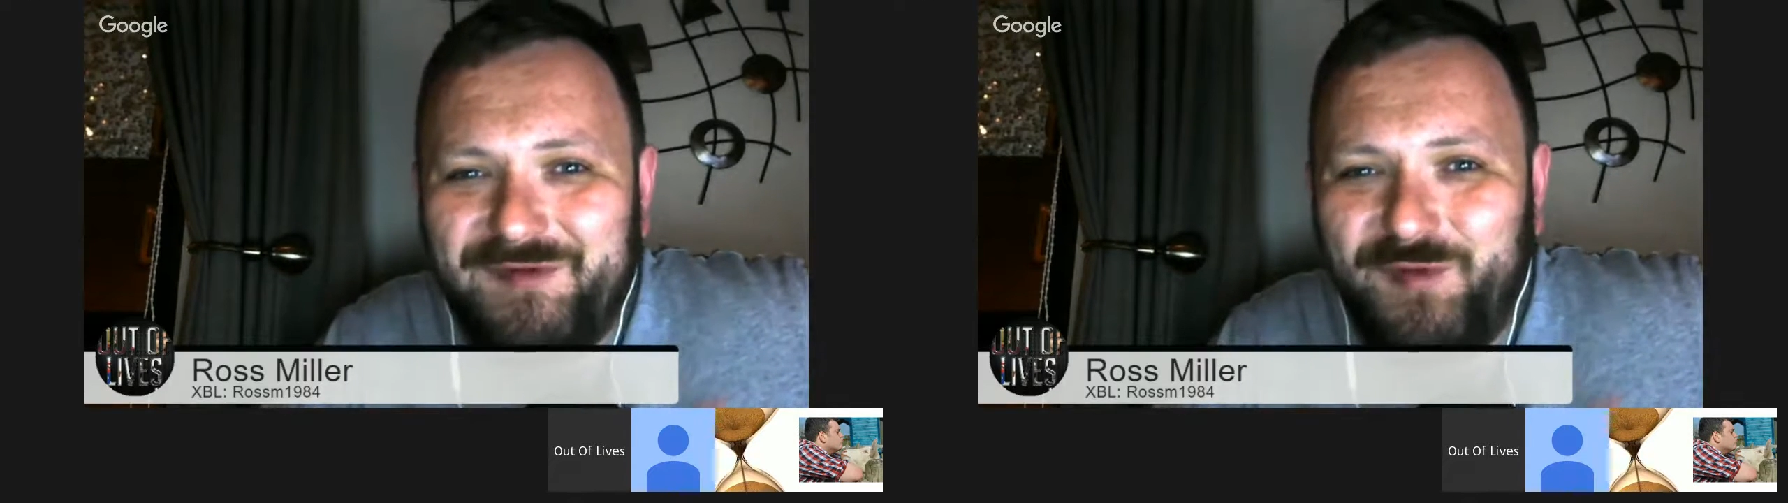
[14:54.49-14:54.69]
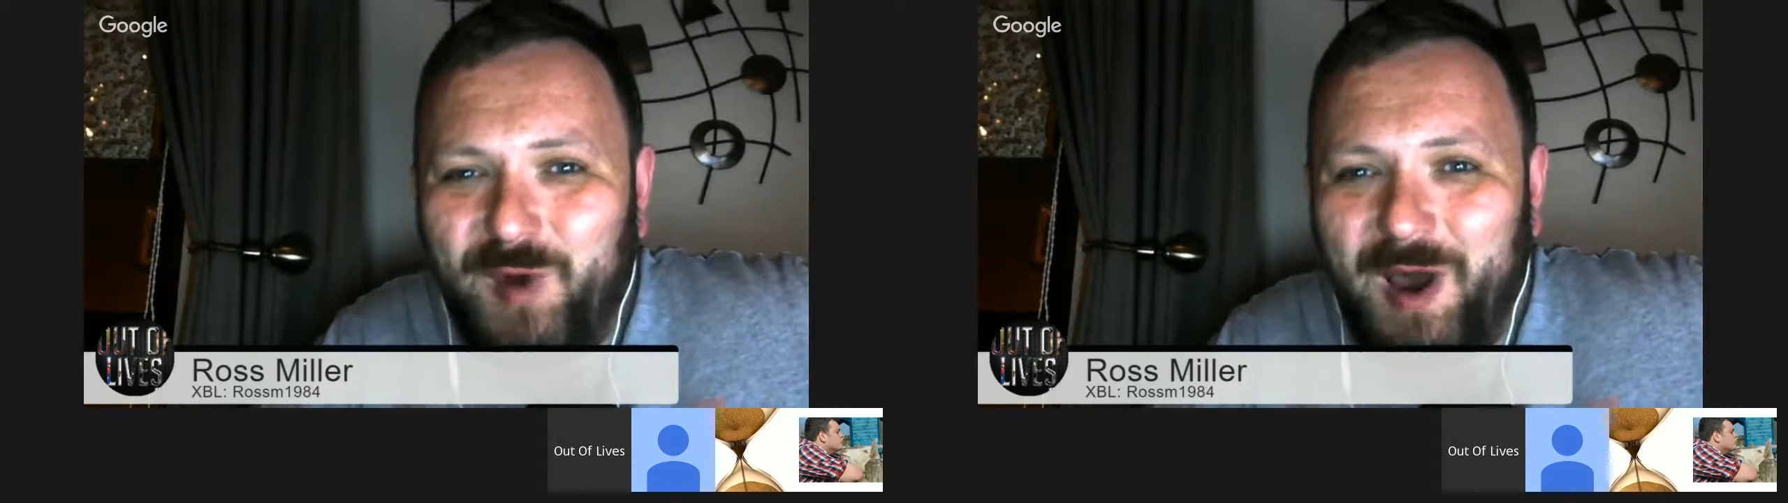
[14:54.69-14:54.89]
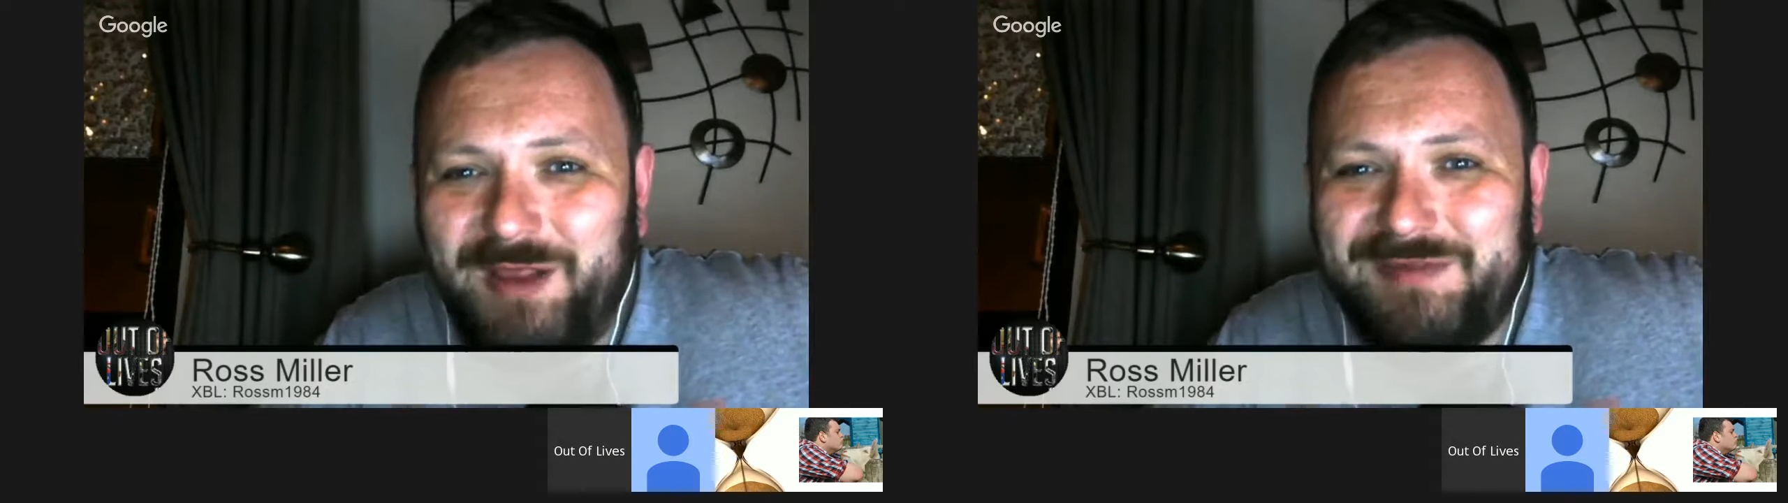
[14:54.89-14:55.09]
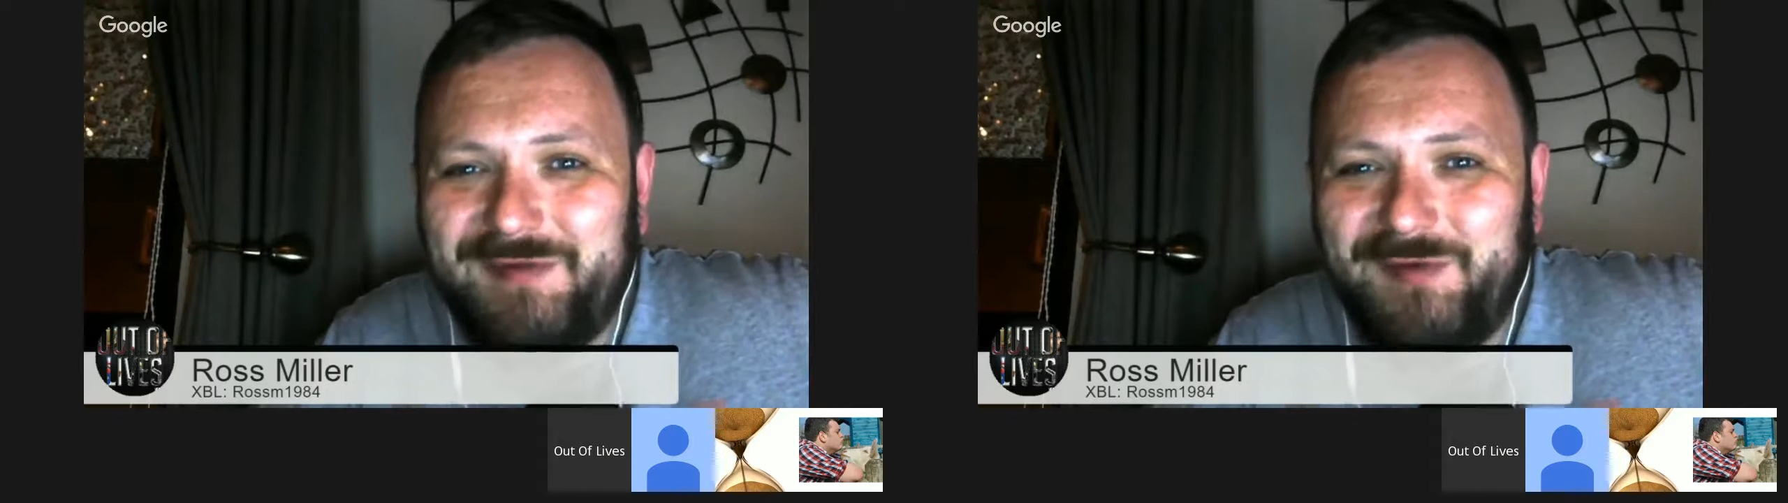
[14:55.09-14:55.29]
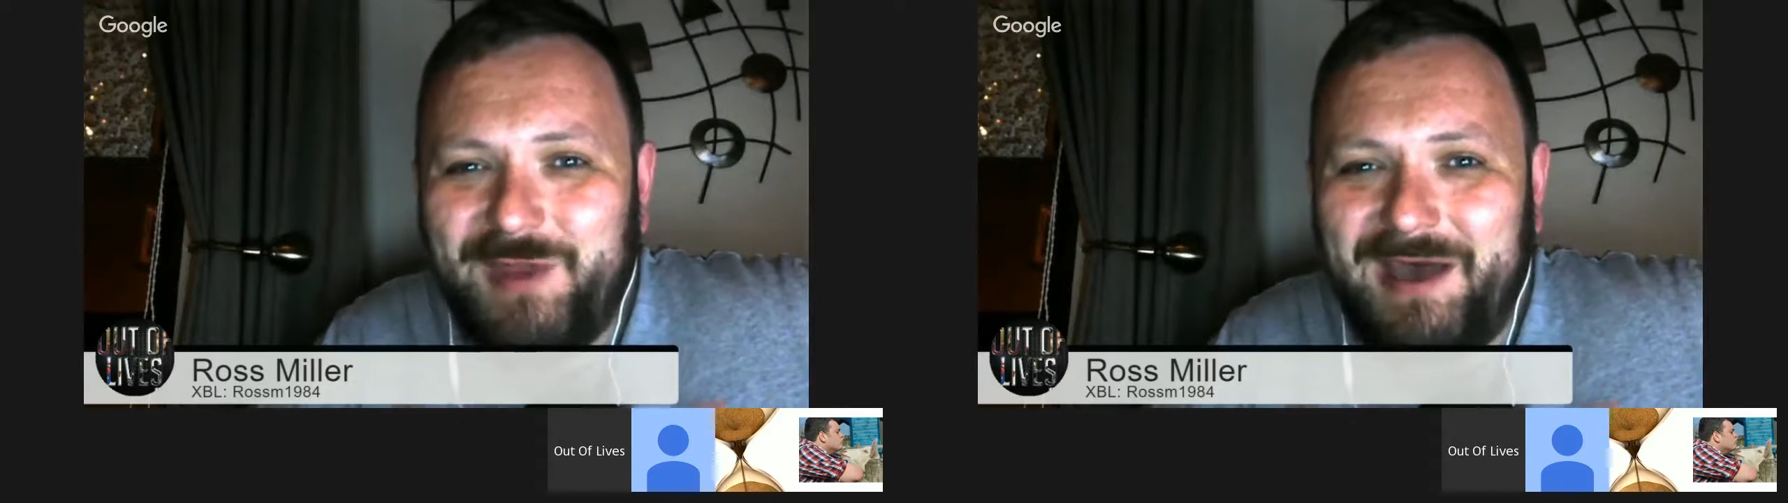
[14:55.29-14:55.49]
so hard to
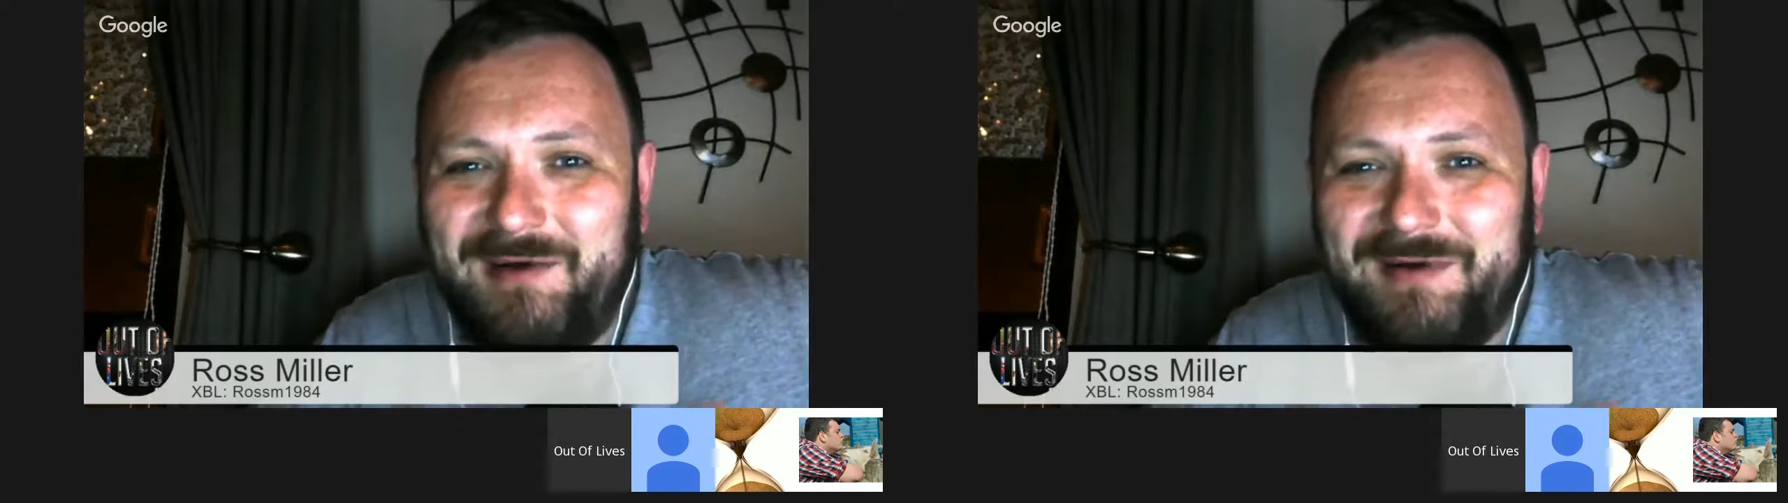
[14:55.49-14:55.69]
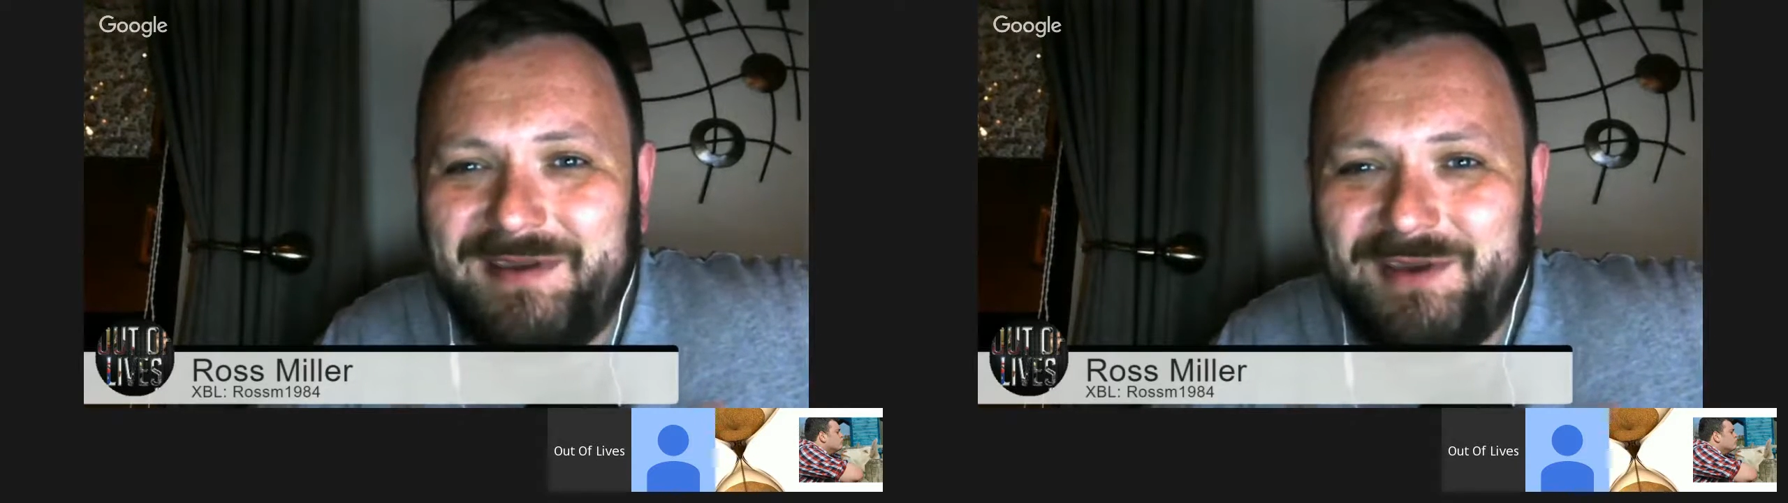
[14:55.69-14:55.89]
do that. You know